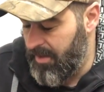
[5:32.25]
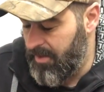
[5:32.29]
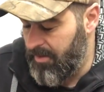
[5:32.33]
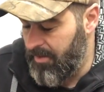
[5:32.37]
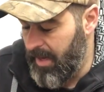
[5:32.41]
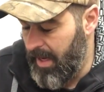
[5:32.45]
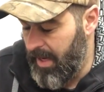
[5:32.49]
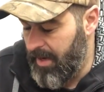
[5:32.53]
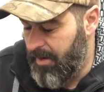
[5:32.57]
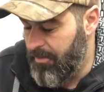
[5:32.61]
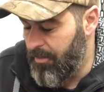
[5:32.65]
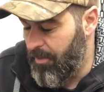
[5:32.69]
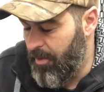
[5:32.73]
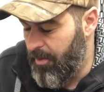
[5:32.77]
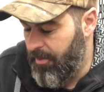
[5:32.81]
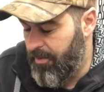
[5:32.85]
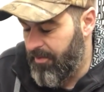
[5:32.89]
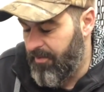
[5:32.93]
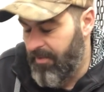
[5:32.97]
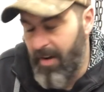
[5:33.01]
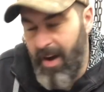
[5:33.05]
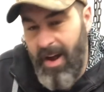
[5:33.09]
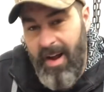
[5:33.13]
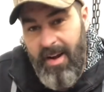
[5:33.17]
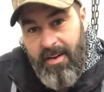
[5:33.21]
like more
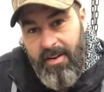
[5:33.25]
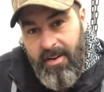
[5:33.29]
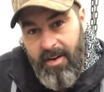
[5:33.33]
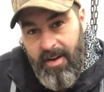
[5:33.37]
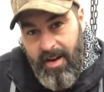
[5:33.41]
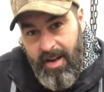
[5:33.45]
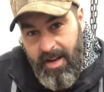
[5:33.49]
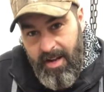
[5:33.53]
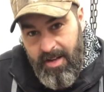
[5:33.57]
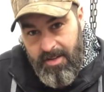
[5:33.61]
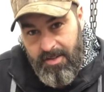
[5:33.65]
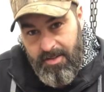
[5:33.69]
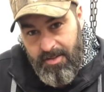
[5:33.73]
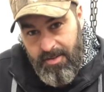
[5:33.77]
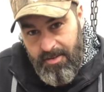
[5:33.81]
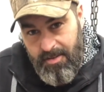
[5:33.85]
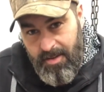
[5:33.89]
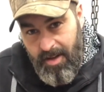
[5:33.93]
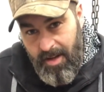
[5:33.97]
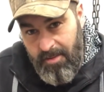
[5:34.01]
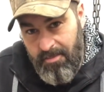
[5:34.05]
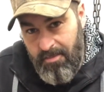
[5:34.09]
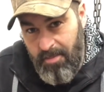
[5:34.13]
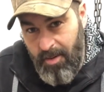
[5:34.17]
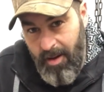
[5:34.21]
finer edge,
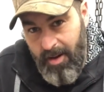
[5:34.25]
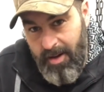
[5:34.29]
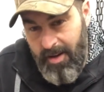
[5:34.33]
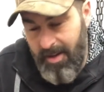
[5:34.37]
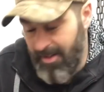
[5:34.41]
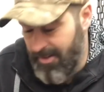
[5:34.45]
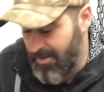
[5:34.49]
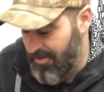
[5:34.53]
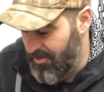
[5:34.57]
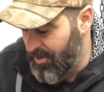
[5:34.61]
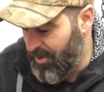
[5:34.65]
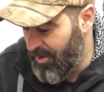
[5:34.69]
not polished.